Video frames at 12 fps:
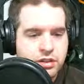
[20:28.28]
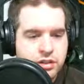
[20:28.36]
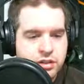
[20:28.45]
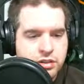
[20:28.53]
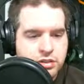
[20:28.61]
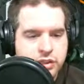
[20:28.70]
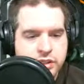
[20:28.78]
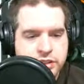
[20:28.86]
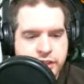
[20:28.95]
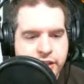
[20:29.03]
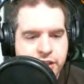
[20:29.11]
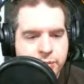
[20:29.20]
So it looks
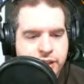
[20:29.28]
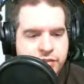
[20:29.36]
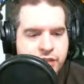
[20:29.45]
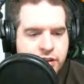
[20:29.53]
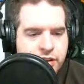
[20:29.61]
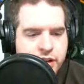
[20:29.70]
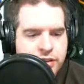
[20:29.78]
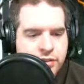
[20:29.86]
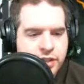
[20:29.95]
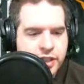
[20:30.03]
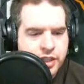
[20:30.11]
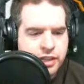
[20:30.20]
like it'll be Far Cry
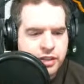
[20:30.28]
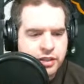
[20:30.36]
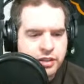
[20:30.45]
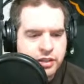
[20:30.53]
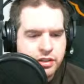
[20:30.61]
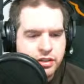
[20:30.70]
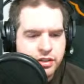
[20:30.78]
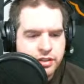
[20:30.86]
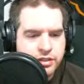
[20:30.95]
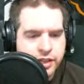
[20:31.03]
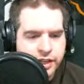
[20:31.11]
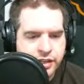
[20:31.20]
3,
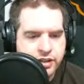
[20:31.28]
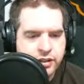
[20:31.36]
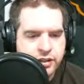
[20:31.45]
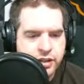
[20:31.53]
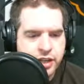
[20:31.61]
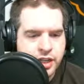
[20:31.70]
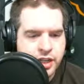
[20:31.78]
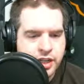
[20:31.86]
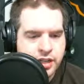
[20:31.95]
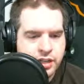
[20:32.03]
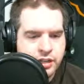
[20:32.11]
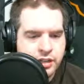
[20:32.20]
Tekken,
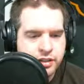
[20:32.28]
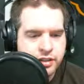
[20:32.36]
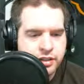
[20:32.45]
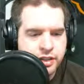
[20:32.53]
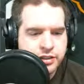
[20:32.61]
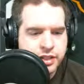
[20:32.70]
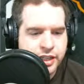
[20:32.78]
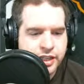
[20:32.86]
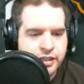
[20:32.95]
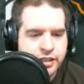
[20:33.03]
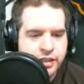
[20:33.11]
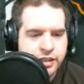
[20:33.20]
Cross
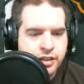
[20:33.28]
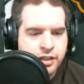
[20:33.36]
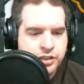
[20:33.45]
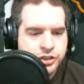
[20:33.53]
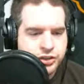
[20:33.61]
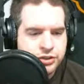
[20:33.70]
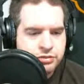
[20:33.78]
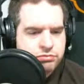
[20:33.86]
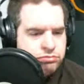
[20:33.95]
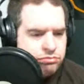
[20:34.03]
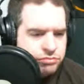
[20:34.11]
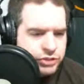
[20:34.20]
Tekken,
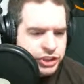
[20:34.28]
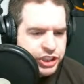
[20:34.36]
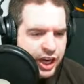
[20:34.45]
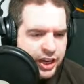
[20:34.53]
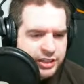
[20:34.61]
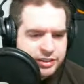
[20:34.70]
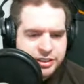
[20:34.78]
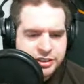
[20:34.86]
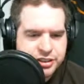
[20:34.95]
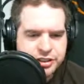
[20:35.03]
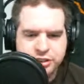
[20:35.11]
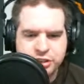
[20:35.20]
Gianna
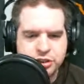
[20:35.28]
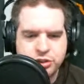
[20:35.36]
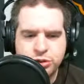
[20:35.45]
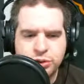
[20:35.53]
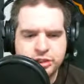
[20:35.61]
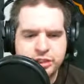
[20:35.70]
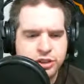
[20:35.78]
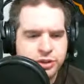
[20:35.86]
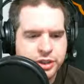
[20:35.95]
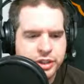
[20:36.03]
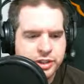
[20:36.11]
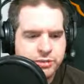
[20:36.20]
Sisters, Twisted
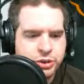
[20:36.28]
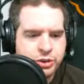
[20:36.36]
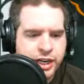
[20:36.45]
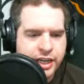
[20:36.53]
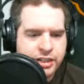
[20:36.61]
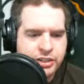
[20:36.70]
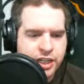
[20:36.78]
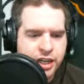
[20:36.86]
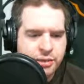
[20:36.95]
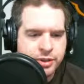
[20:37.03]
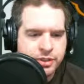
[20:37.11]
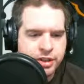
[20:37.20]
Dreams, Dragon's
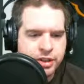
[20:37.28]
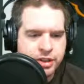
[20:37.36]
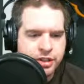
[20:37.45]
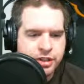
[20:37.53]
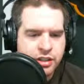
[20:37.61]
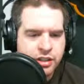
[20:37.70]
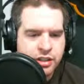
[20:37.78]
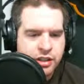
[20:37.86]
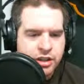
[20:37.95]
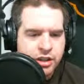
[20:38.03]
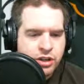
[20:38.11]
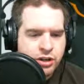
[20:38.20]
Dogma, Dark
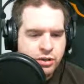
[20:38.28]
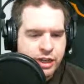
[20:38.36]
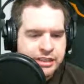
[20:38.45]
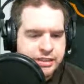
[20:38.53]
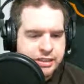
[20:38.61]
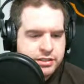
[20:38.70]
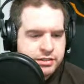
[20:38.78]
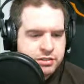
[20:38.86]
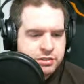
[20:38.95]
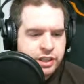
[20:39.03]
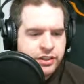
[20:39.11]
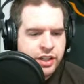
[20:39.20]
Horizon,
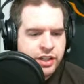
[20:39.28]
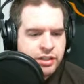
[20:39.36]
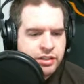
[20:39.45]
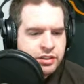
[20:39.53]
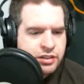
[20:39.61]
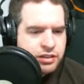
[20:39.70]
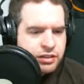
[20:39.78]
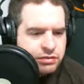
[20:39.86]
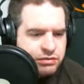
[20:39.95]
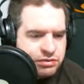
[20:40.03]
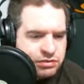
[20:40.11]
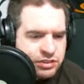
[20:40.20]
and then
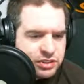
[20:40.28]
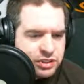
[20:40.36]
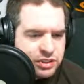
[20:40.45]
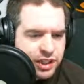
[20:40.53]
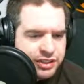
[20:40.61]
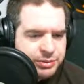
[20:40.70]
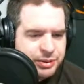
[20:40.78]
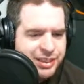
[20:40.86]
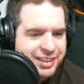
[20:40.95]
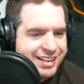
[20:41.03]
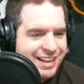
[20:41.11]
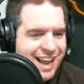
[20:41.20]
Touch Me
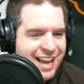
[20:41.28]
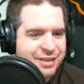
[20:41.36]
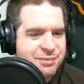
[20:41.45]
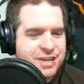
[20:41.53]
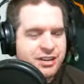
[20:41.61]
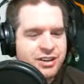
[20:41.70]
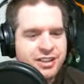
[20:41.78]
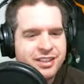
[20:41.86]
Katamari.